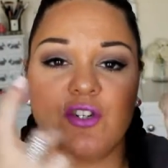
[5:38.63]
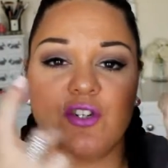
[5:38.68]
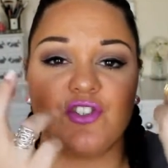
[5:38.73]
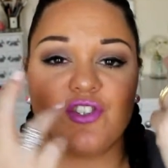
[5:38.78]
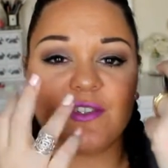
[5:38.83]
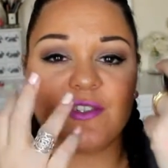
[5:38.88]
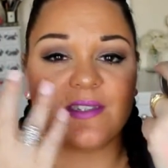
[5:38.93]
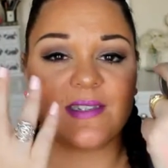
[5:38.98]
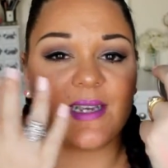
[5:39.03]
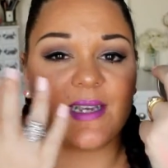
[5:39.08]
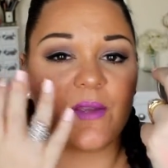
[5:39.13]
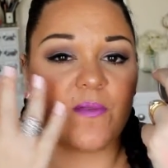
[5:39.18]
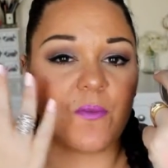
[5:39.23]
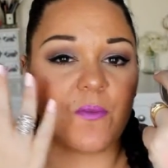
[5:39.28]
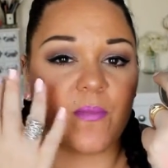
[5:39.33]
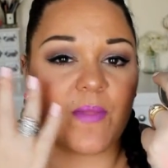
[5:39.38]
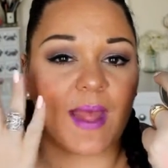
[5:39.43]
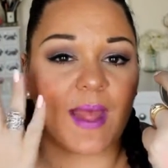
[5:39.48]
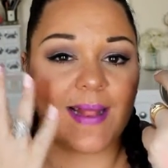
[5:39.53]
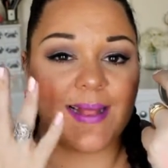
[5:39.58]
just to give
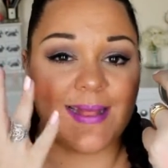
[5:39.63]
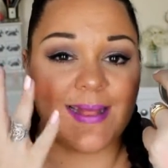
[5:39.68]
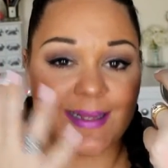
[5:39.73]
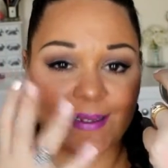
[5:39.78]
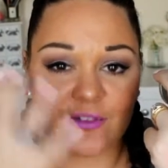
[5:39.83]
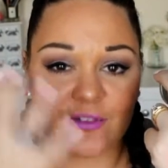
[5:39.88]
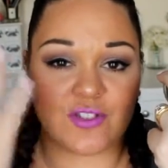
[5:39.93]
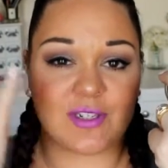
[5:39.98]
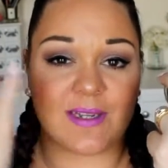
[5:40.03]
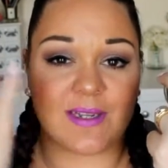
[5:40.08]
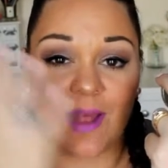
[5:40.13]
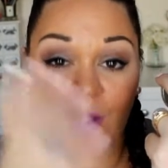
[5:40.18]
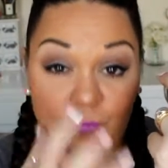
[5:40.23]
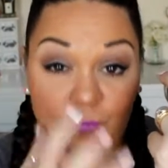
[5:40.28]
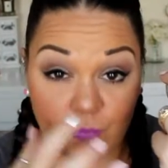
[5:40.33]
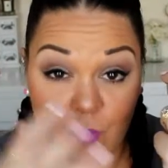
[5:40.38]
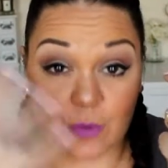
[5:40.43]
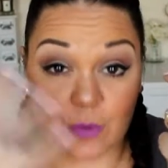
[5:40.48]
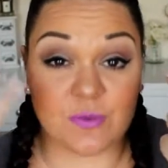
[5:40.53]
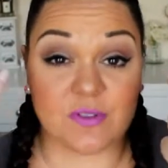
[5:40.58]
them that, literally
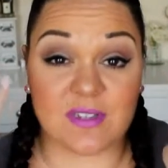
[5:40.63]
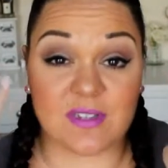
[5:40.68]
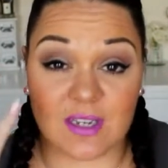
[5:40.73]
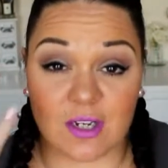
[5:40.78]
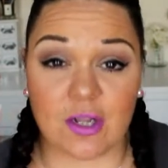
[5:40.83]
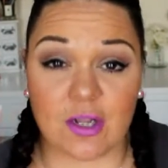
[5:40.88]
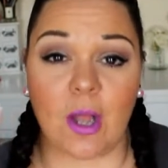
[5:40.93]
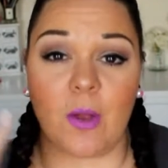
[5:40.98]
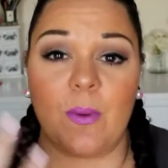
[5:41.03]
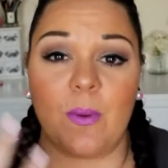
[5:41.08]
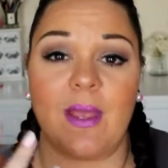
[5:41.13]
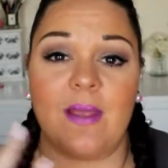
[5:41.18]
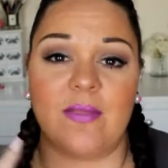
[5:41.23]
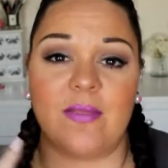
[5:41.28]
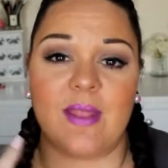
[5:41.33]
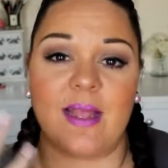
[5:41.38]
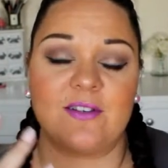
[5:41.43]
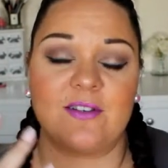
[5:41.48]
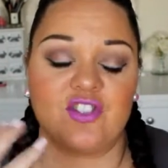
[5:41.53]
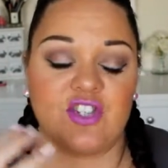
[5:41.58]
that rosy glow
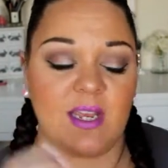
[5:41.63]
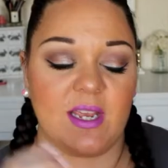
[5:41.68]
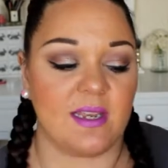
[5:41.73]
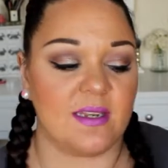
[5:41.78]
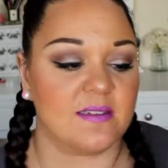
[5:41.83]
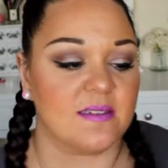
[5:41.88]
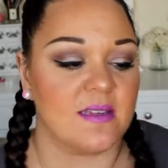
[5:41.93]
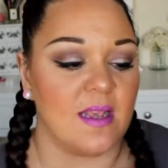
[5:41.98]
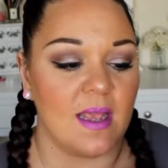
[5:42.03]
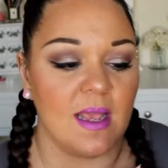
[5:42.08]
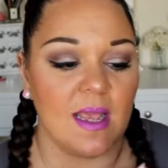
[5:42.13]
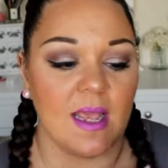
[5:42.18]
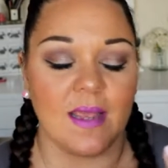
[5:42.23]
in their cheeks.